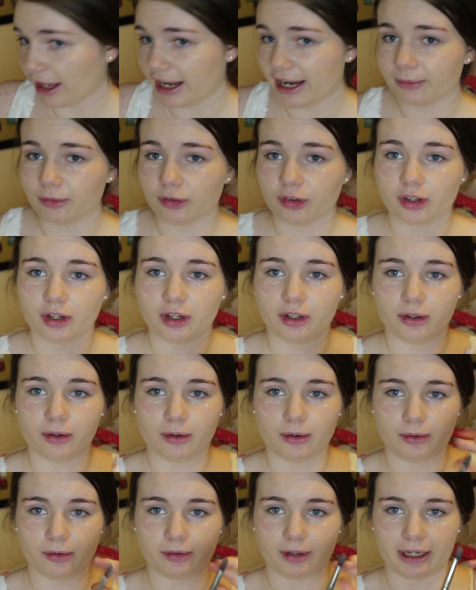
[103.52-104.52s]
And I'm just going to
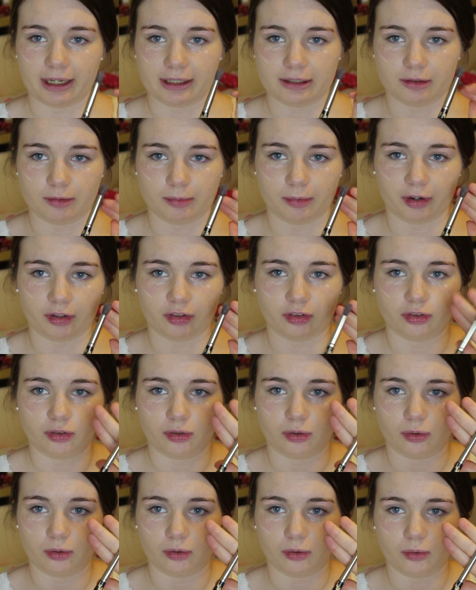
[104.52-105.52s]
use a little brush
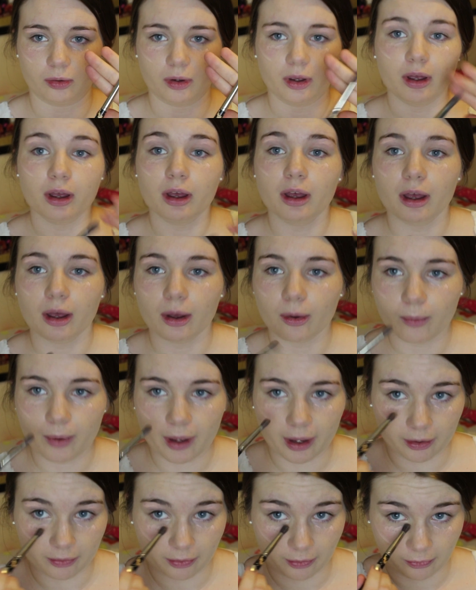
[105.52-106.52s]
to
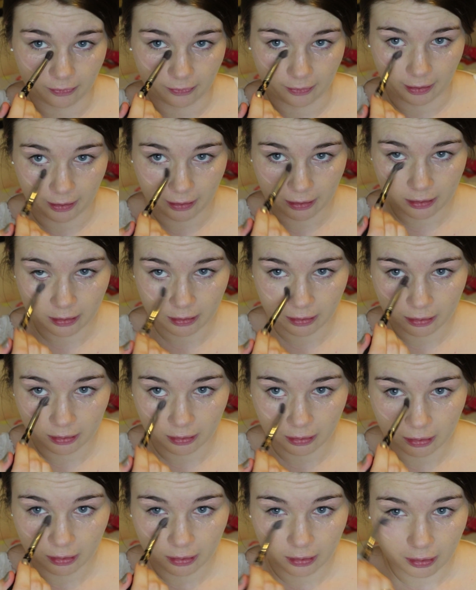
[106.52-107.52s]
work this in.
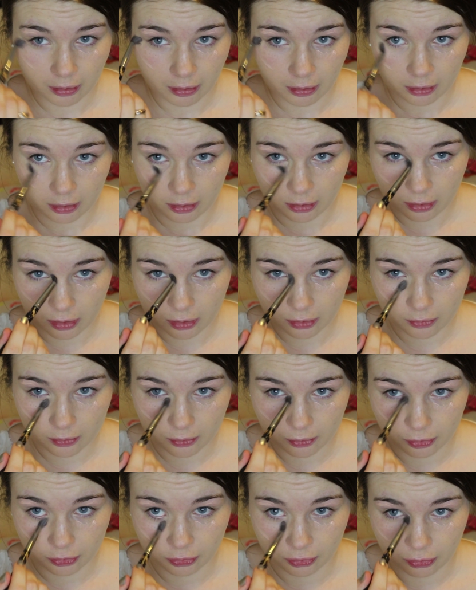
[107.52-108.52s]
You could of
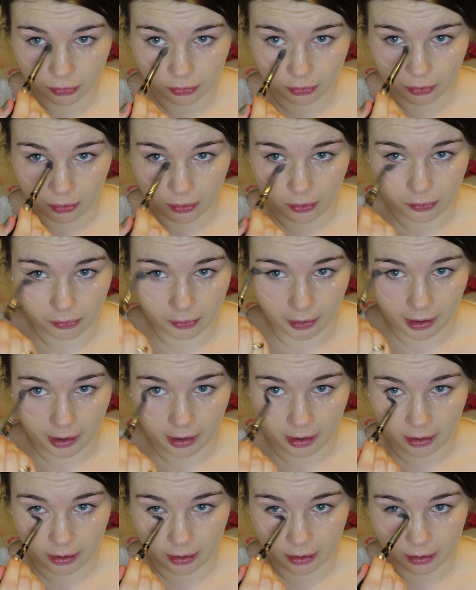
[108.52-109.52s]
course just use
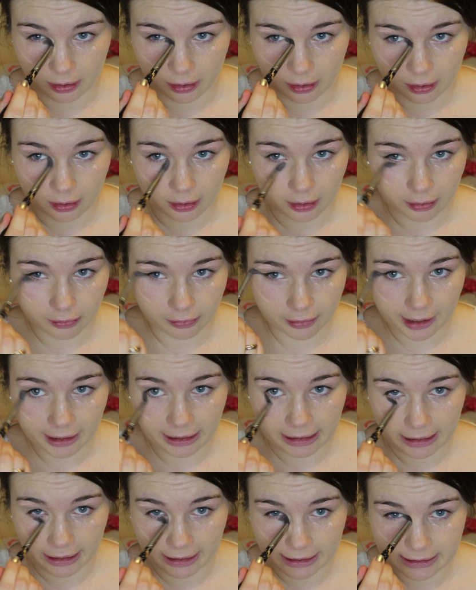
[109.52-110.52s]
a
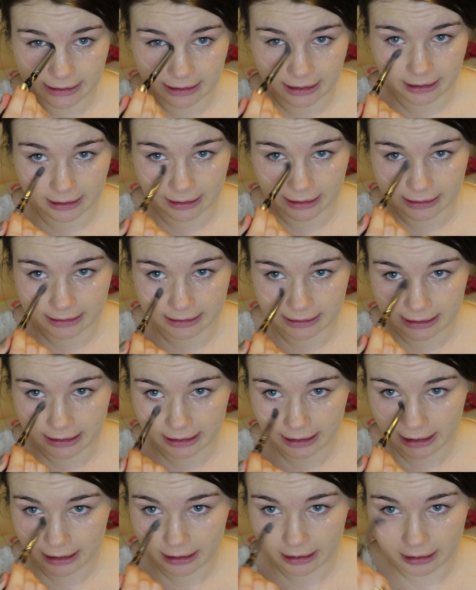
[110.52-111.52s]
slightly lighter
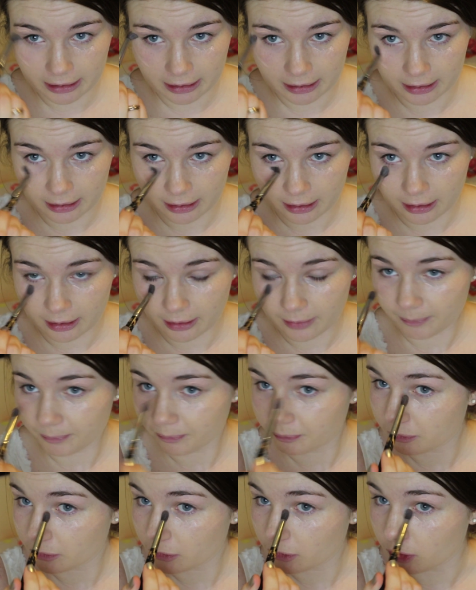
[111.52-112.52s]
concealer
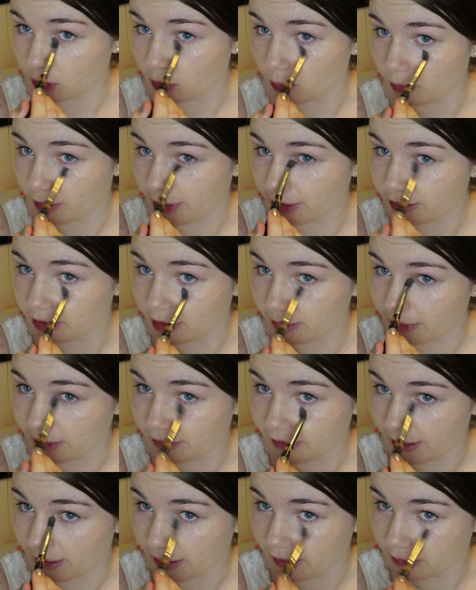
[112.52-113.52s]
to brighten up
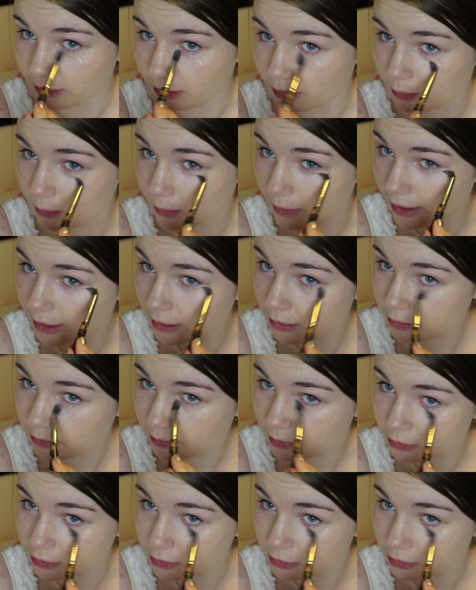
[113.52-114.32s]
these areas as well.